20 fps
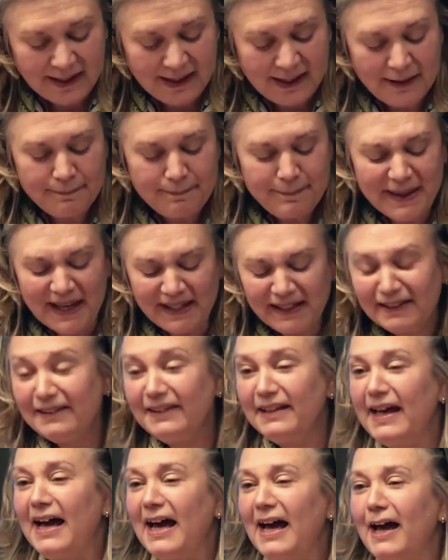Embedded
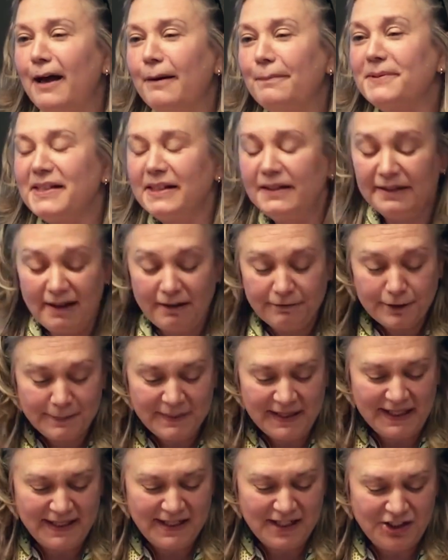labs and
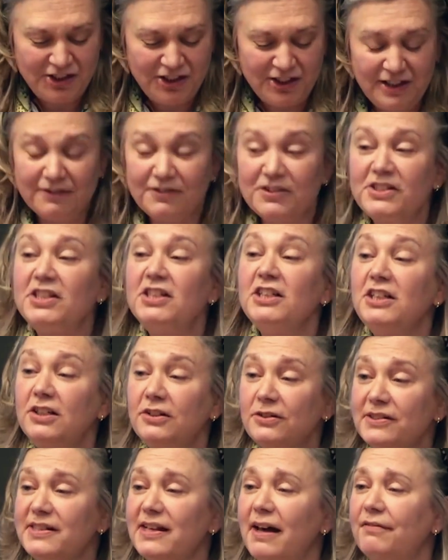government initiatives to
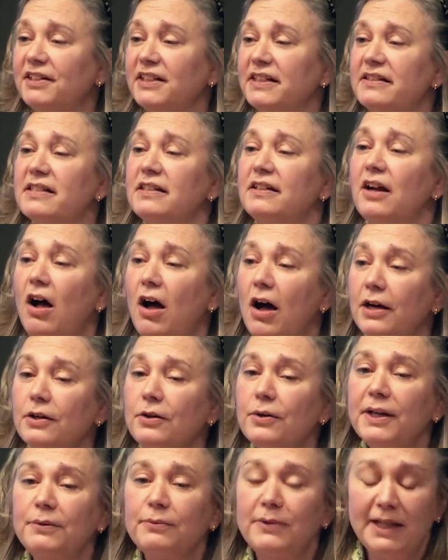use evidence in an
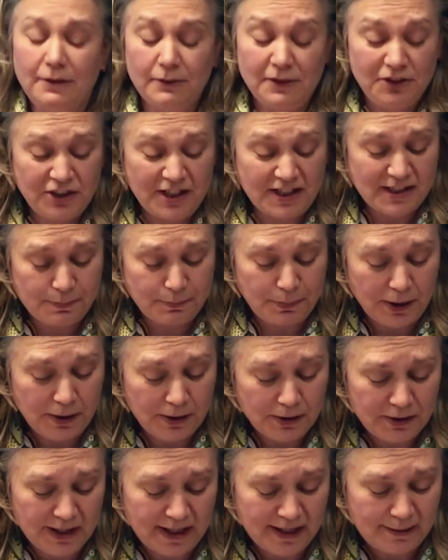ongoing way to adjust
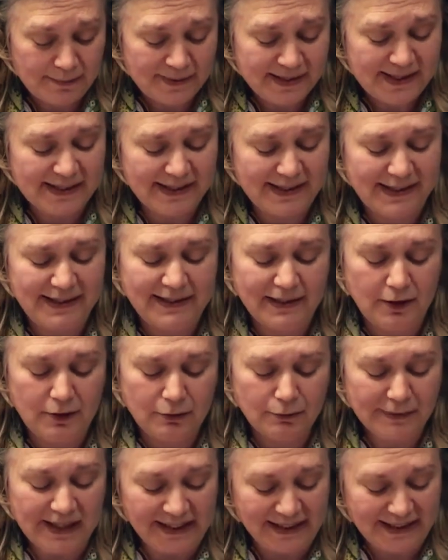programs is
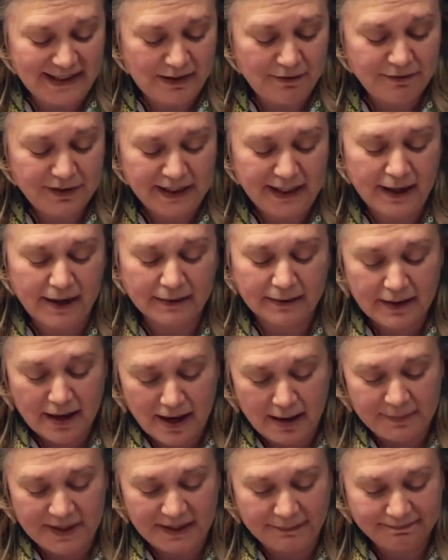still relatively
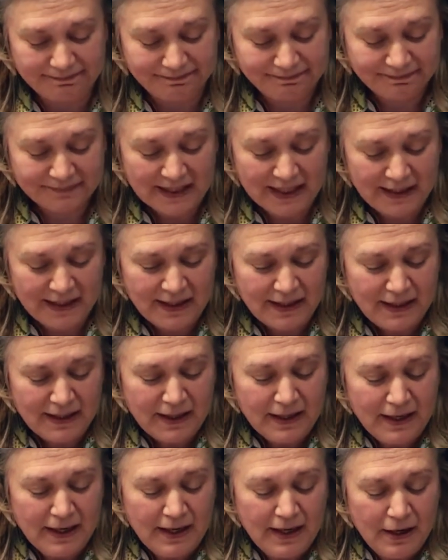uncommon.
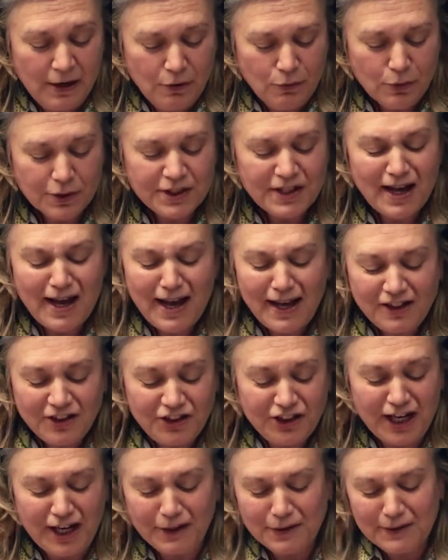We're not
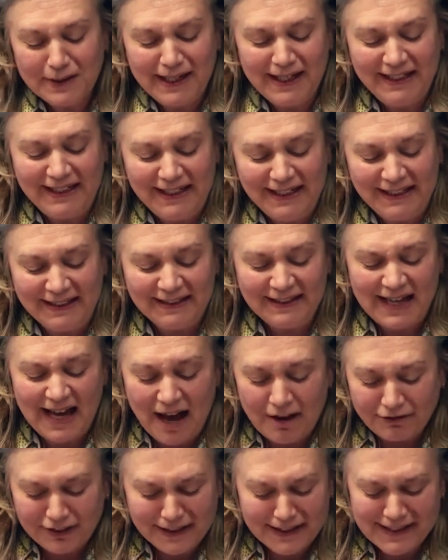generating
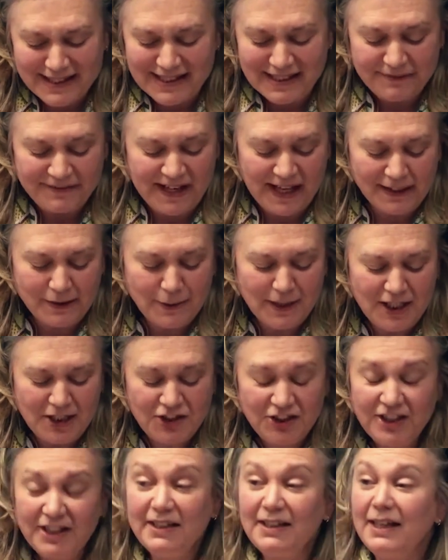evidence and
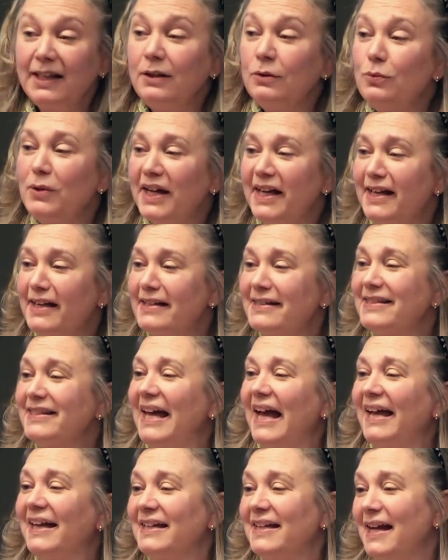evaluation in ways
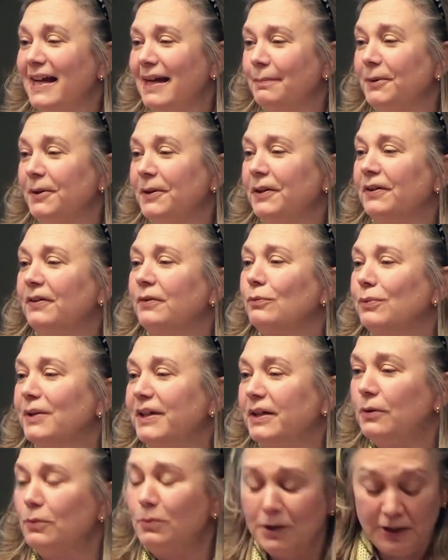that enable
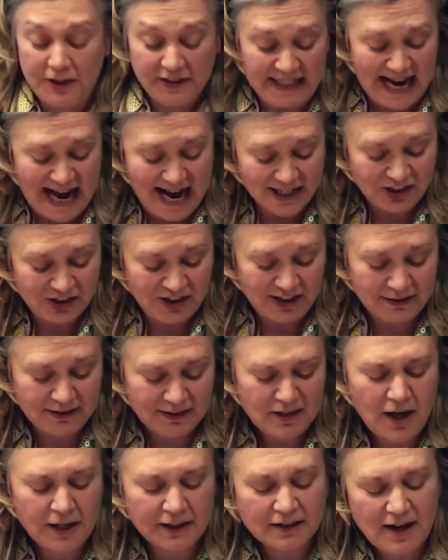real-world action
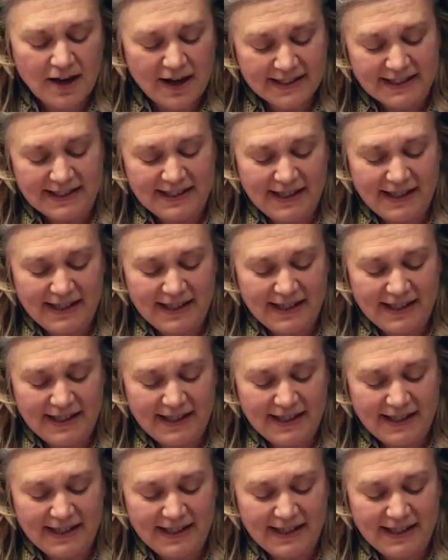on cost